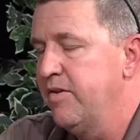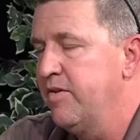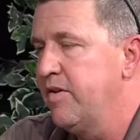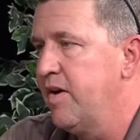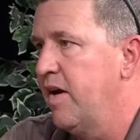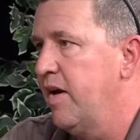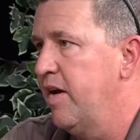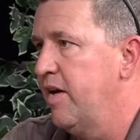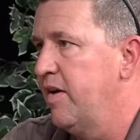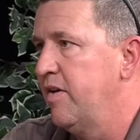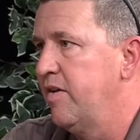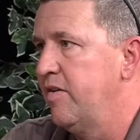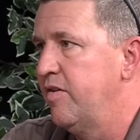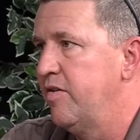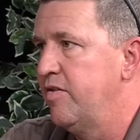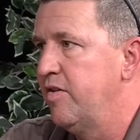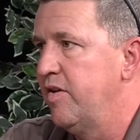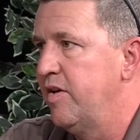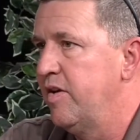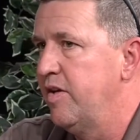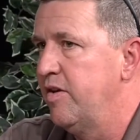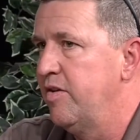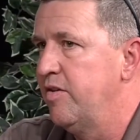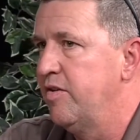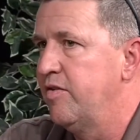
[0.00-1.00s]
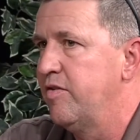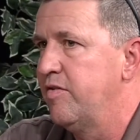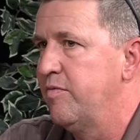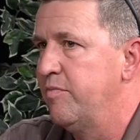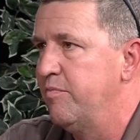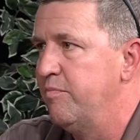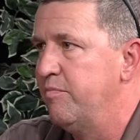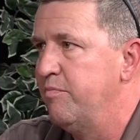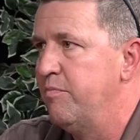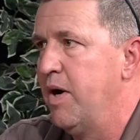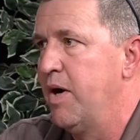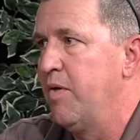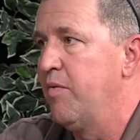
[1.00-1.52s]
guy is
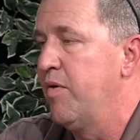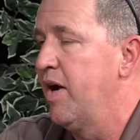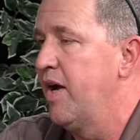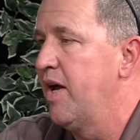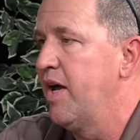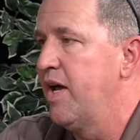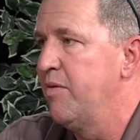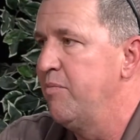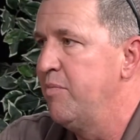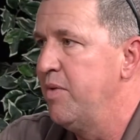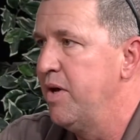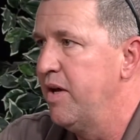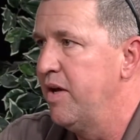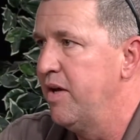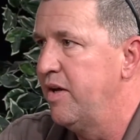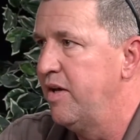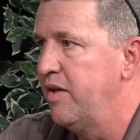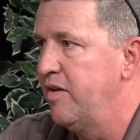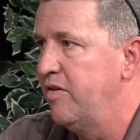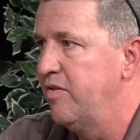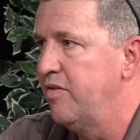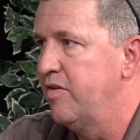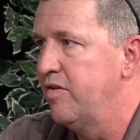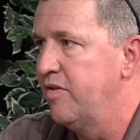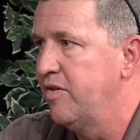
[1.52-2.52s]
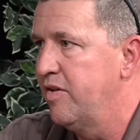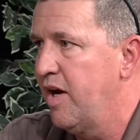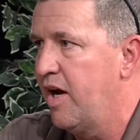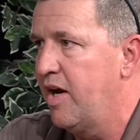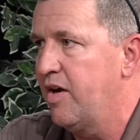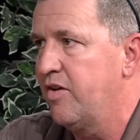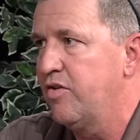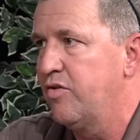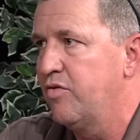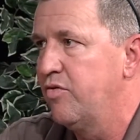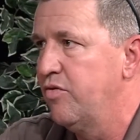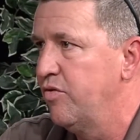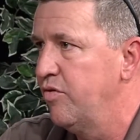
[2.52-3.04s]
my right-hand man. He's a
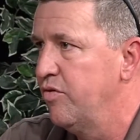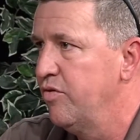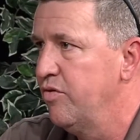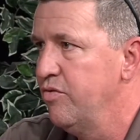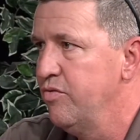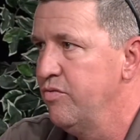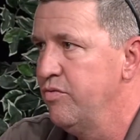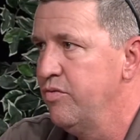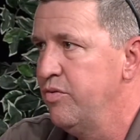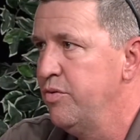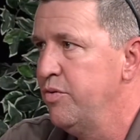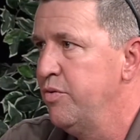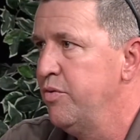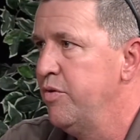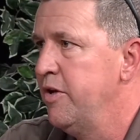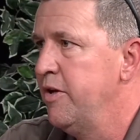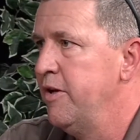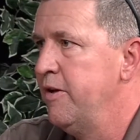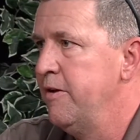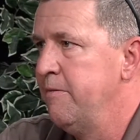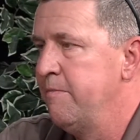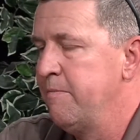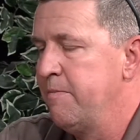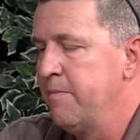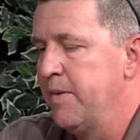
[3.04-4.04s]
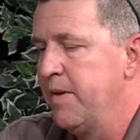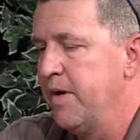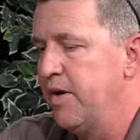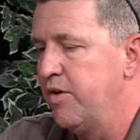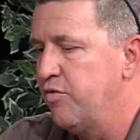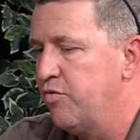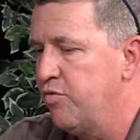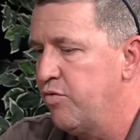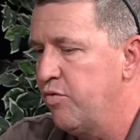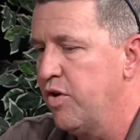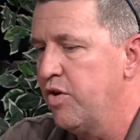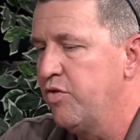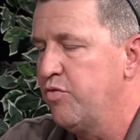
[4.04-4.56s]
tactical guru. I
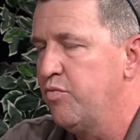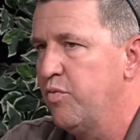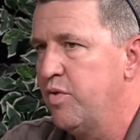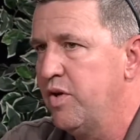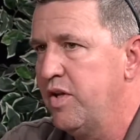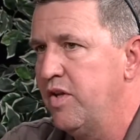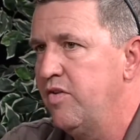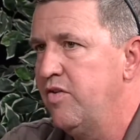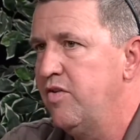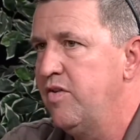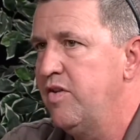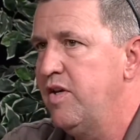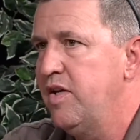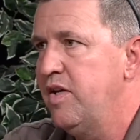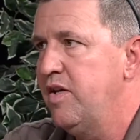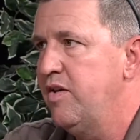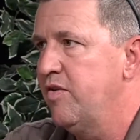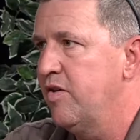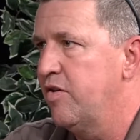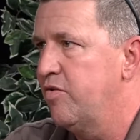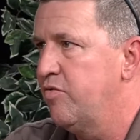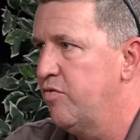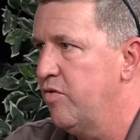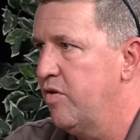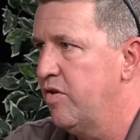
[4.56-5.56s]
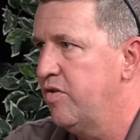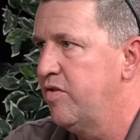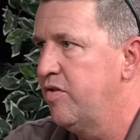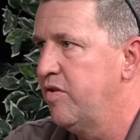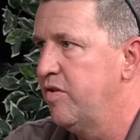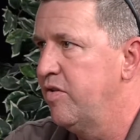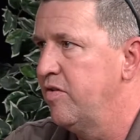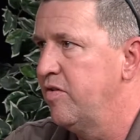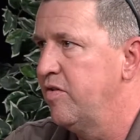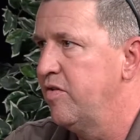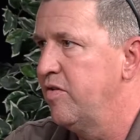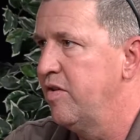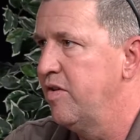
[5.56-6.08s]
trust what he sees. I trust
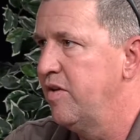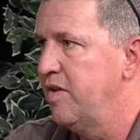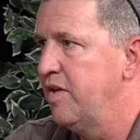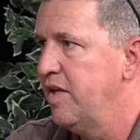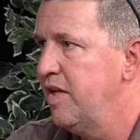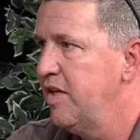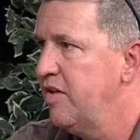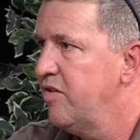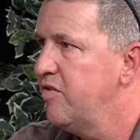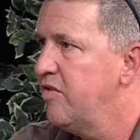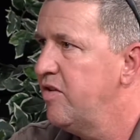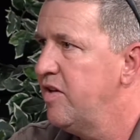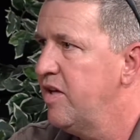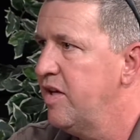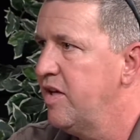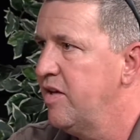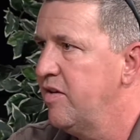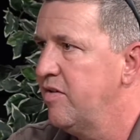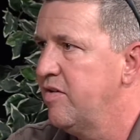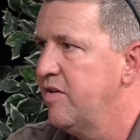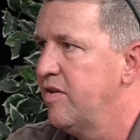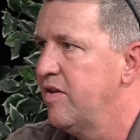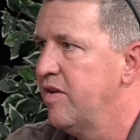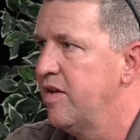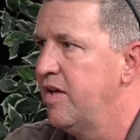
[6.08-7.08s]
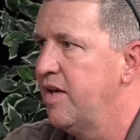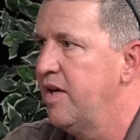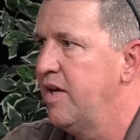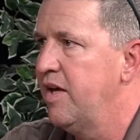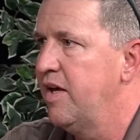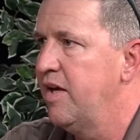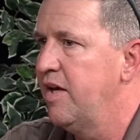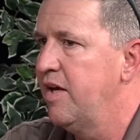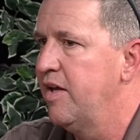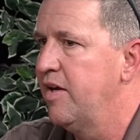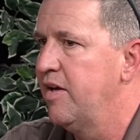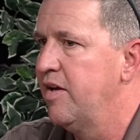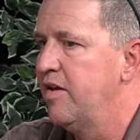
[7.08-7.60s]
his instincts.
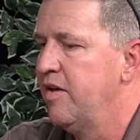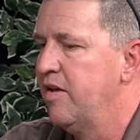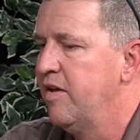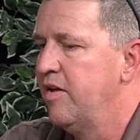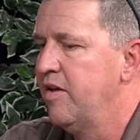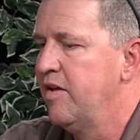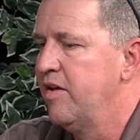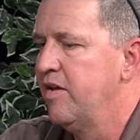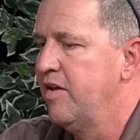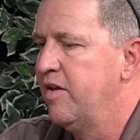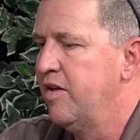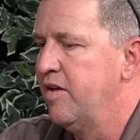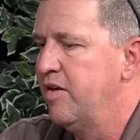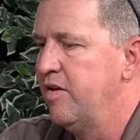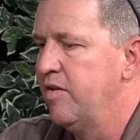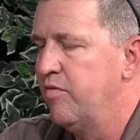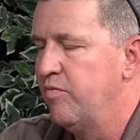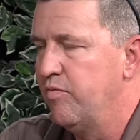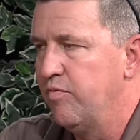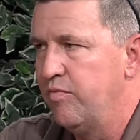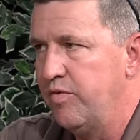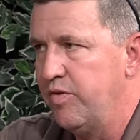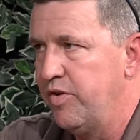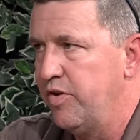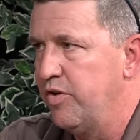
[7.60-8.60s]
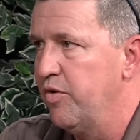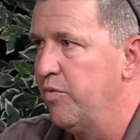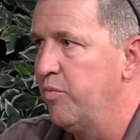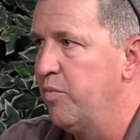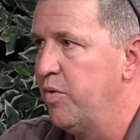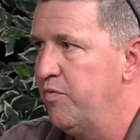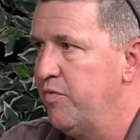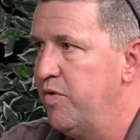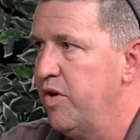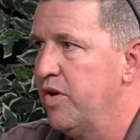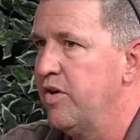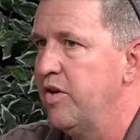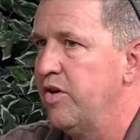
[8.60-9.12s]
And you know,
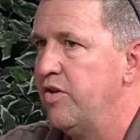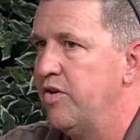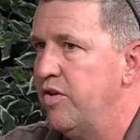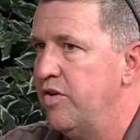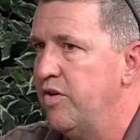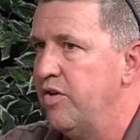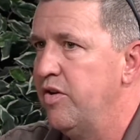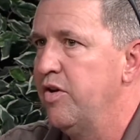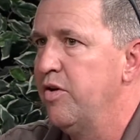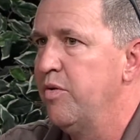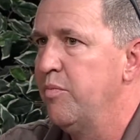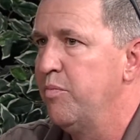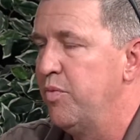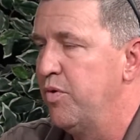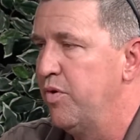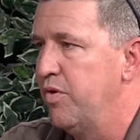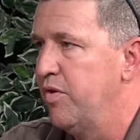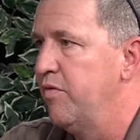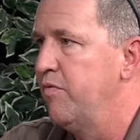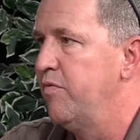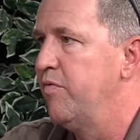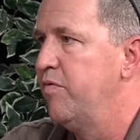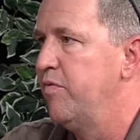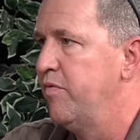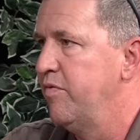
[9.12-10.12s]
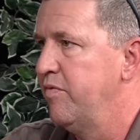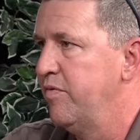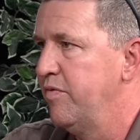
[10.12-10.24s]
we've done a number of